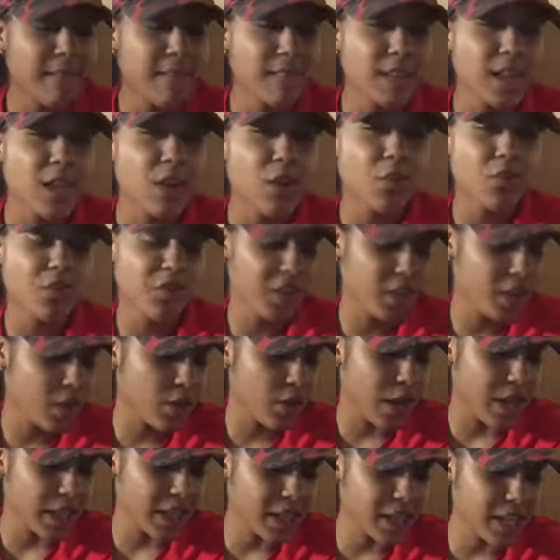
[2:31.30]
Vigo
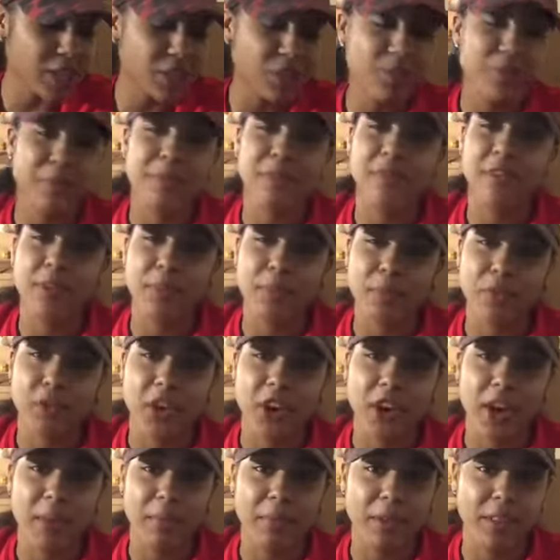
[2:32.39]
Video. I think they used to be
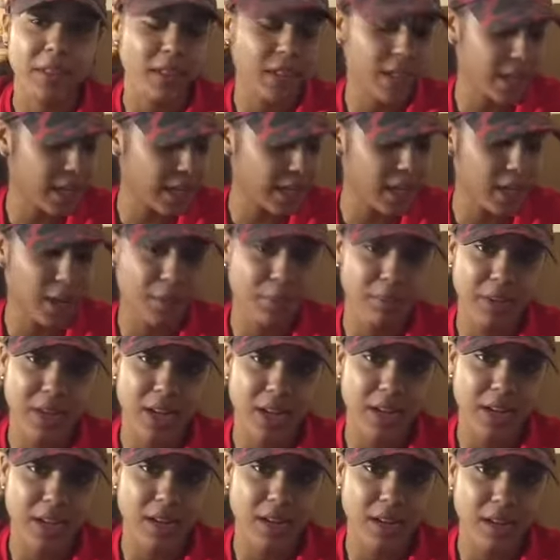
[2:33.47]
Flipagram and then like it
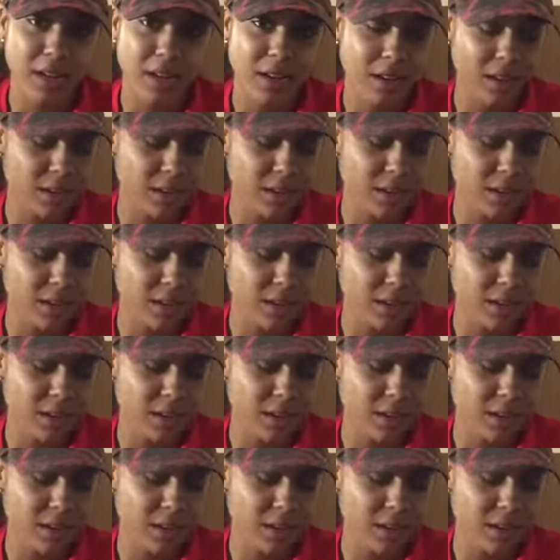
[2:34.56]
updated